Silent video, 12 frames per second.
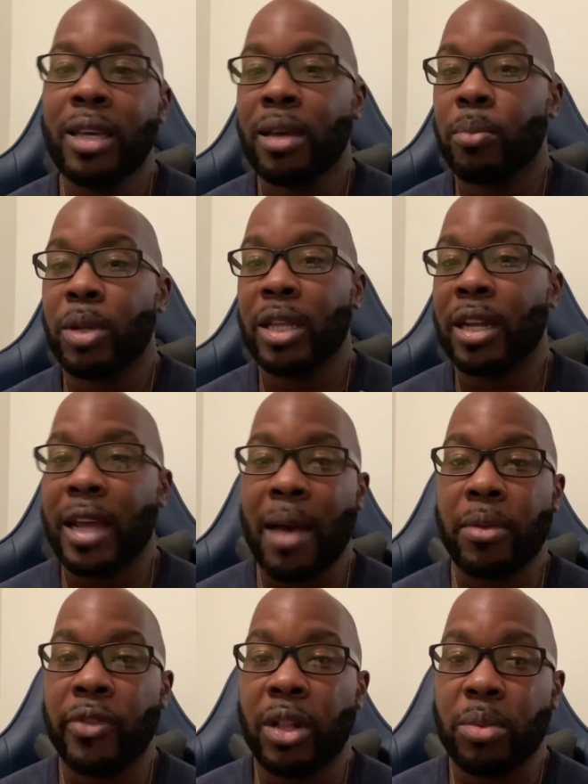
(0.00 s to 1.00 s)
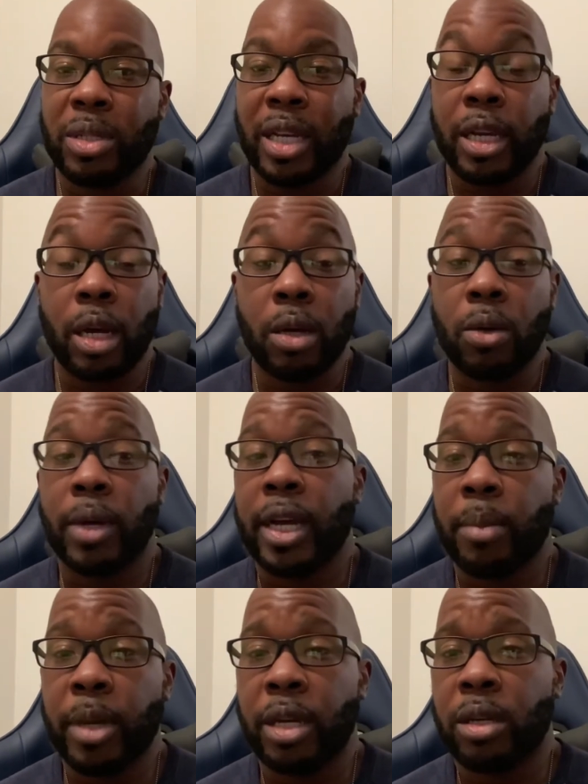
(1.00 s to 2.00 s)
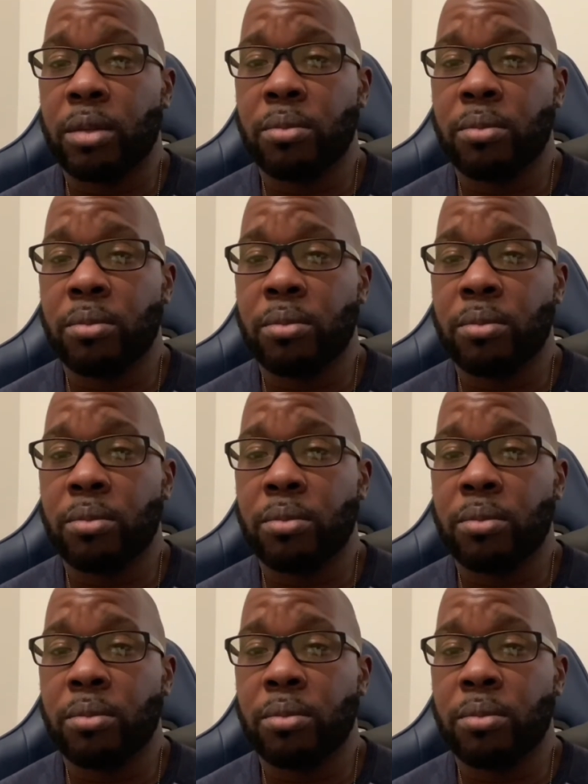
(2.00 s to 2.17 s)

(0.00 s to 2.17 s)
But then app developers like, oh, I gotta make a